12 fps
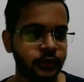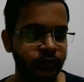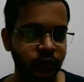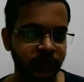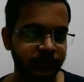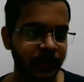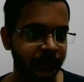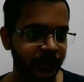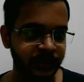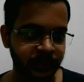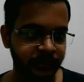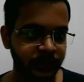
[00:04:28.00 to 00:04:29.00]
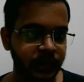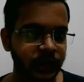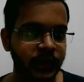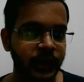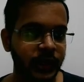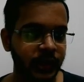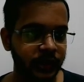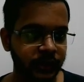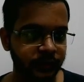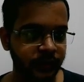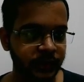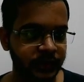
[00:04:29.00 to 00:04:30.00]
solve it by myself.
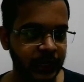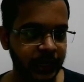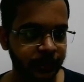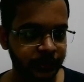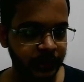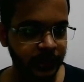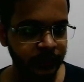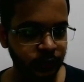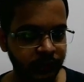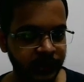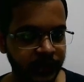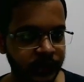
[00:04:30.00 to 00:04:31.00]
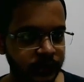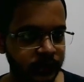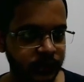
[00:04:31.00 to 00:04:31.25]
And once I am done solving it,